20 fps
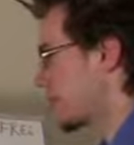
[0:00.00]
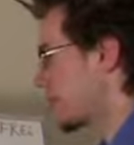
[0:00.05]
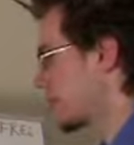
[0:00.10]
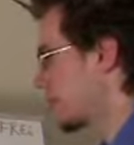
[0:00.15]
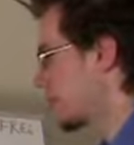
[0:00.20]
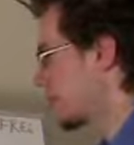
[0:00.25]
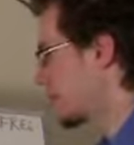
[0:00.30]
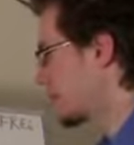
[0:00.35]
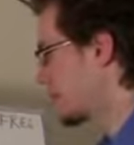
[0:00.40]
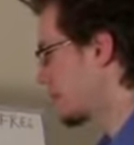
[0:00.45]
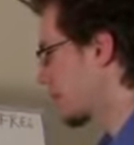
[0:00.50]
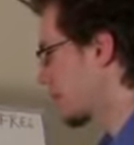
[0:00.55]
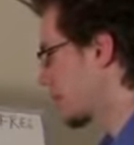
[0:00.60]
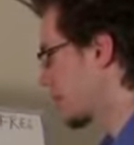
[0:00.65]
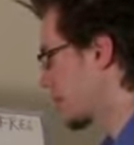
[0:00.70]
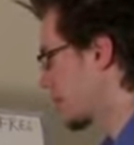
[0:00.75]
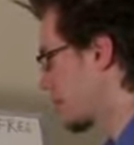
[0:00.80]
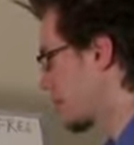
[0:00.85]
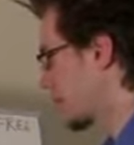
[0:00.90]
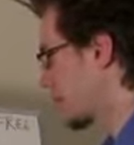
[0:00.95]
other ones,
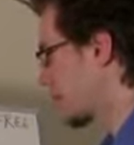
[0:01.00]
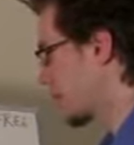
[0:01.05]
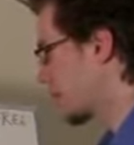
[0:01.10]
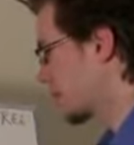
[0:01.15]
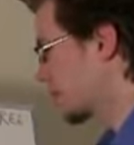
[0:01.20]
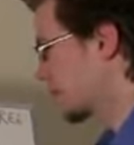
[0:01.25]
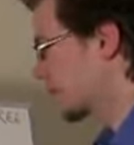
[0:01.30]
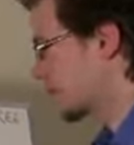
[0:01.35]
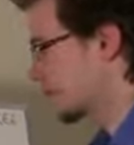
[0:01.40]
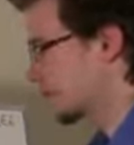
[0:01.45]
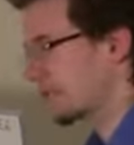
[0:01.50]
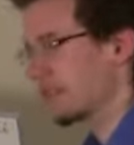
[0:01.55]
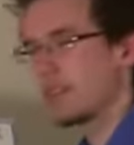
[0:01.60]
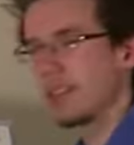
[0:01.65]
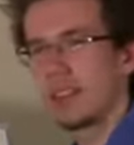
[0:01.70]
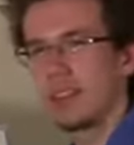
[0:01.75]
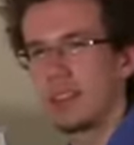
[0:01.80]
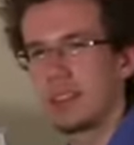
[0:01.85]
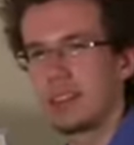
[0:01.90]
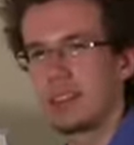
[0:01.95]

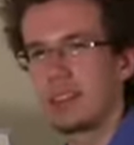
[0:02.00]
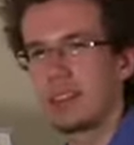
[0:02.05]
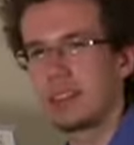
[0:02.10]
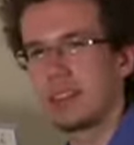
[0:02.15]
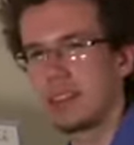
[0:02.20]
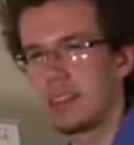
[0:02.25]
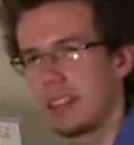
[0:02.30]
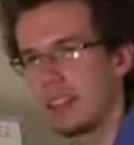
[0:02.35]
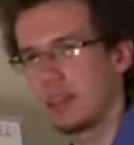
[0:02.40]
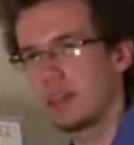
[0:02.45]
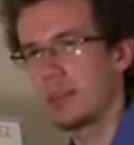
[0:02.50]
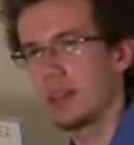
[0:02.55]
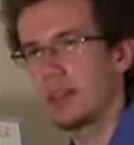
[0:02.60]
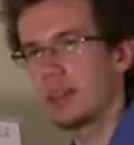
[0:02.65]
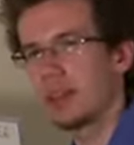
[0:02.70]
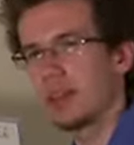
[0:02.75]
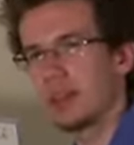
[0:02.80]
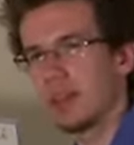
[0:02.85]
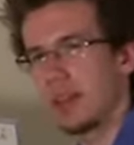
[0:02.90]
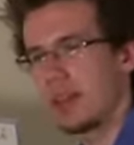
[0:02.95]
it's going to
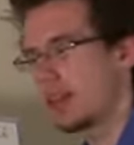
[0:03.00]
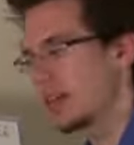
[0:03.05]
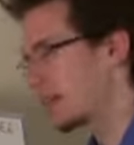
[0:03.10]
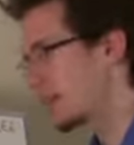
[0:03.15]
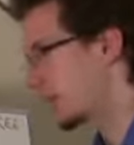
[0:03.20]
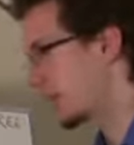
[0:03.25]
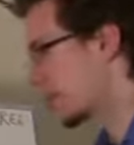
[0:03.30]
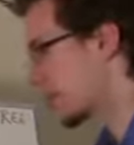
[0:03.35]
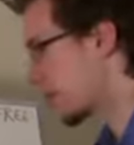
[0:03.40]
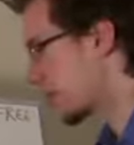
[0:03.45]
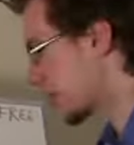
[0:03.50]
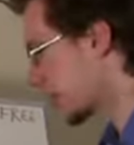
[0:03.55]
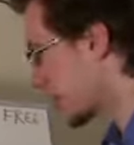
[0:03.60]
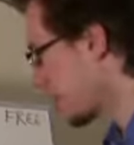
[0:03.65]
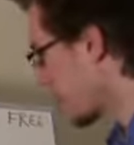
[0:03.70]
be way down the road.